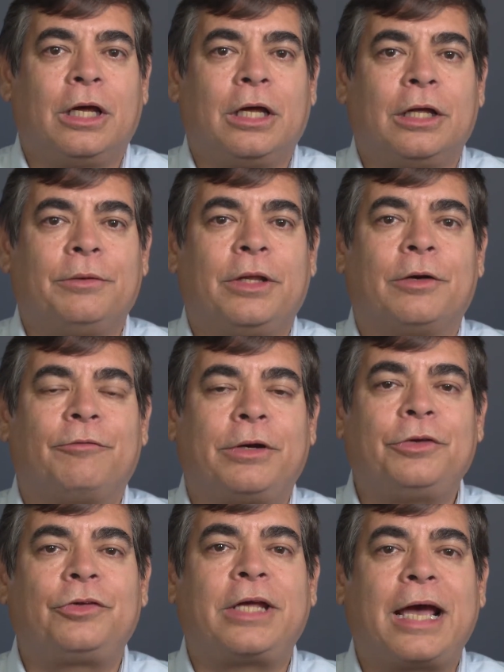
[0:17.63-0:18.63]
They were
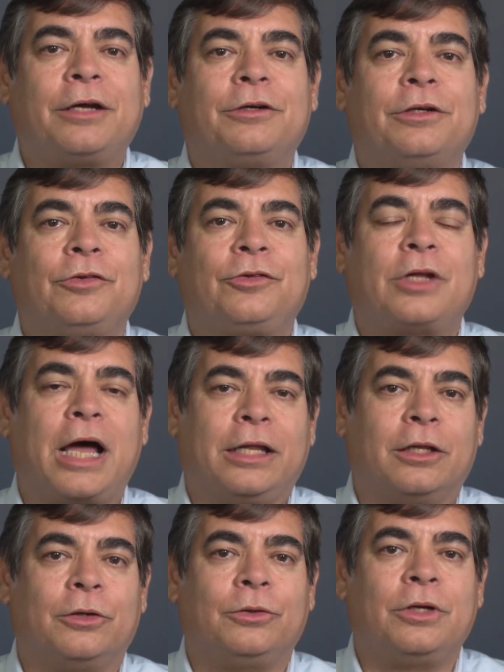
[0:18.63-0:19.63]
very scattered and
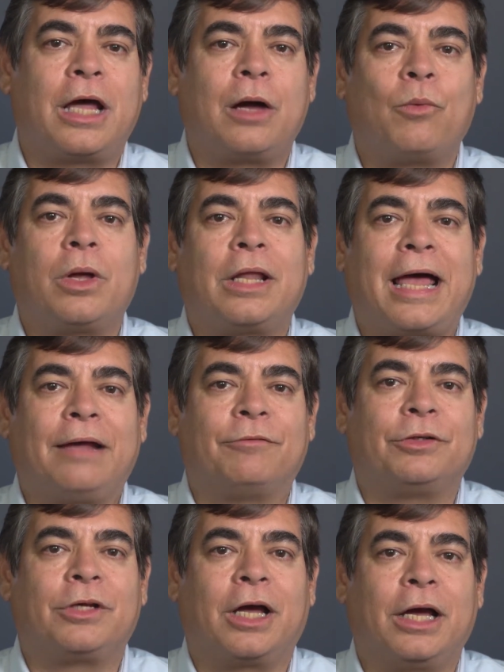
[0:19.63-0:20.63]
siloed, not well
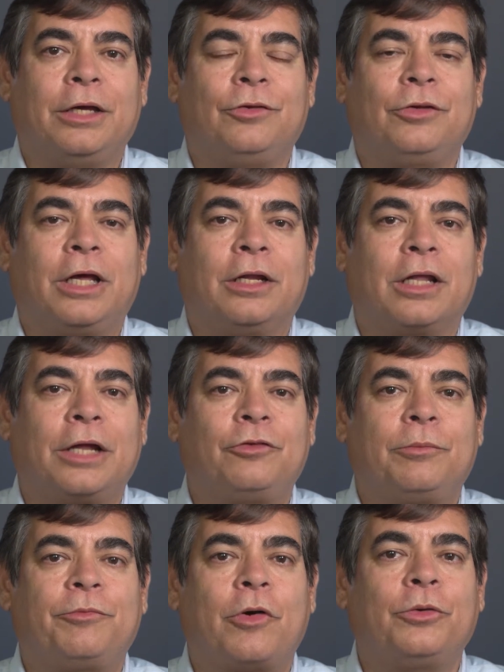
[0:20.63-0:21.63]
advertised, and
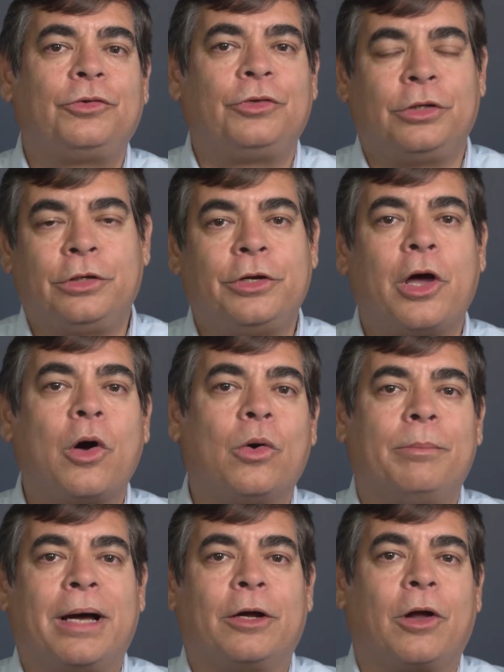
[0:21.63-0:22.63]
lots of folks didn't
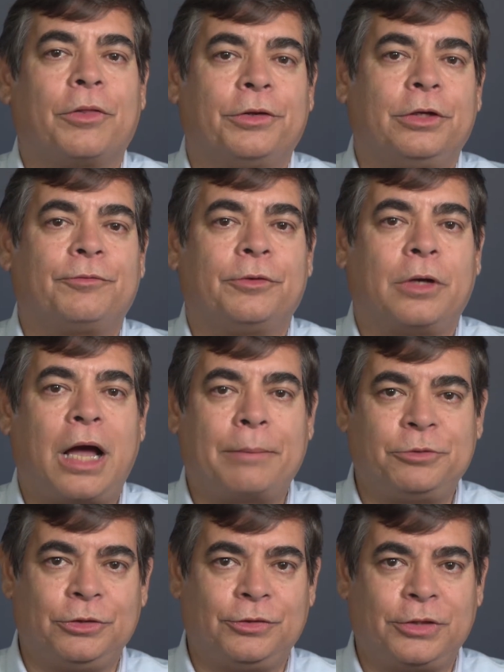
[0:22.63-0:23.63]
know about all the different
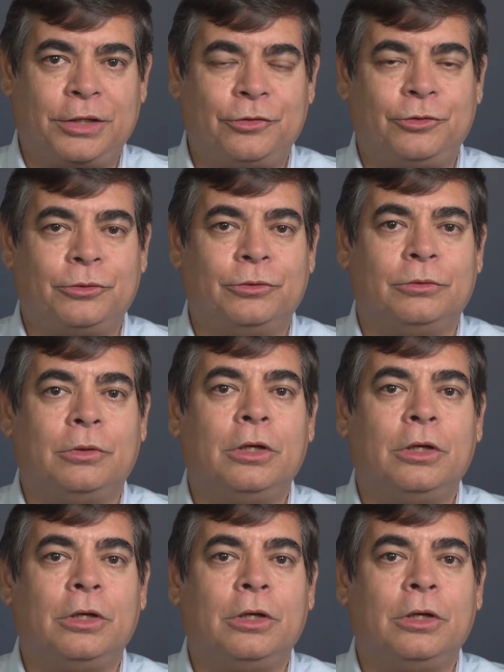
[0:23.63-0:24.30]
options that